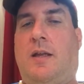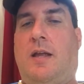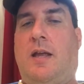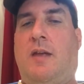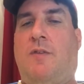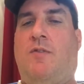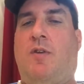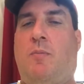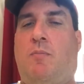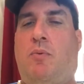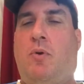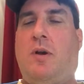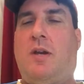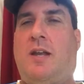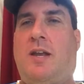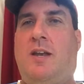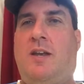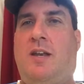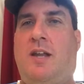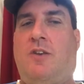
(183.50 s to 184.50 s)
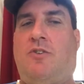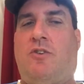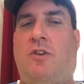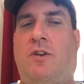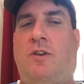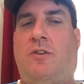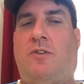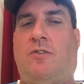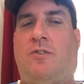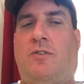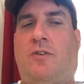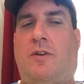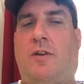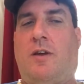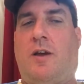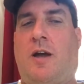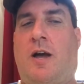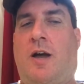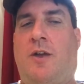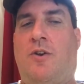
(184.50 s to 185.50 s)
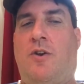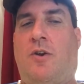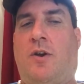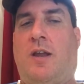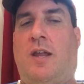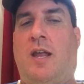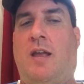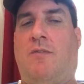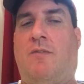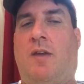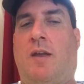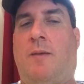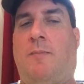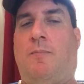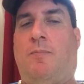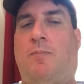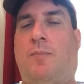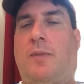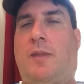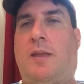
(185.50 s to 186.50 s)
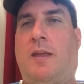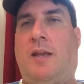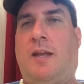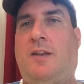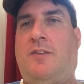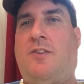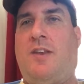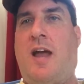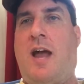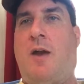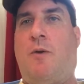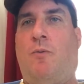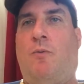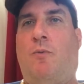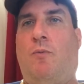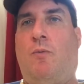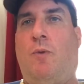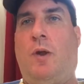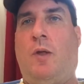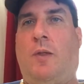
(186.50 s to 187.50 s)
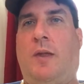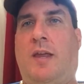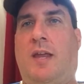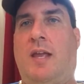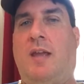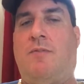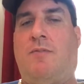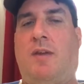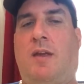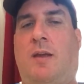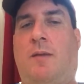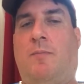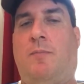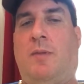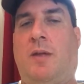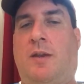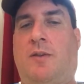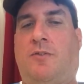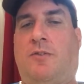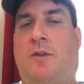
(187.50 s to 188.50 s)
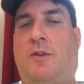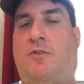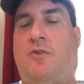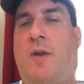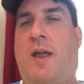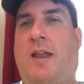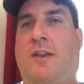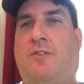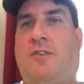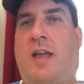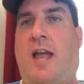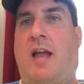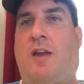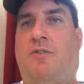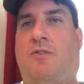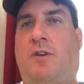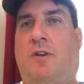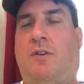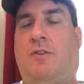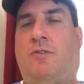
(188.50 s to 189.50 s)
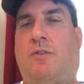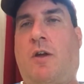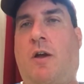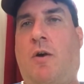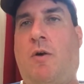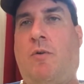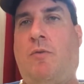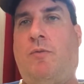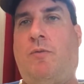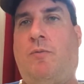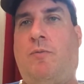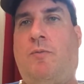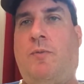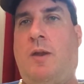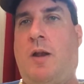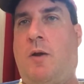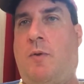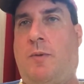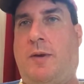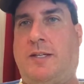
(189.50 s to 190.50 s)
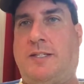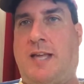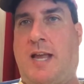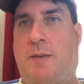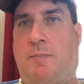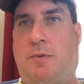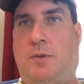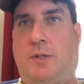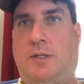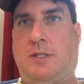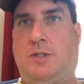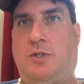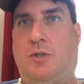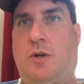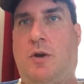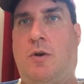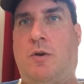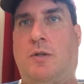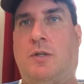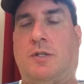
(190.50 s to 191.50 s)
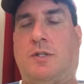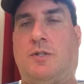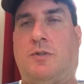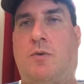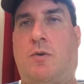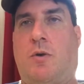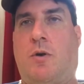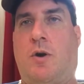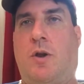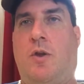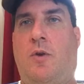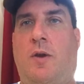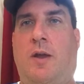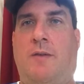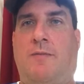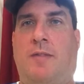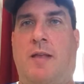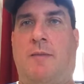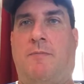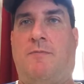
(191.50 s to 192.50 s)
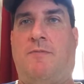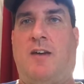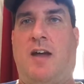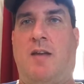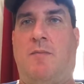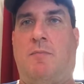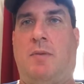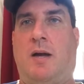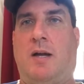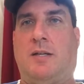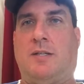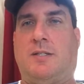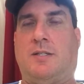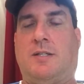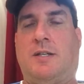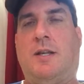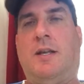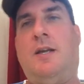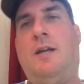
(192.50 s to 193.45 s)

If you put conditions on your giving, it's not really giving. It's a transaction. So, example is you go to the store, you give them $5,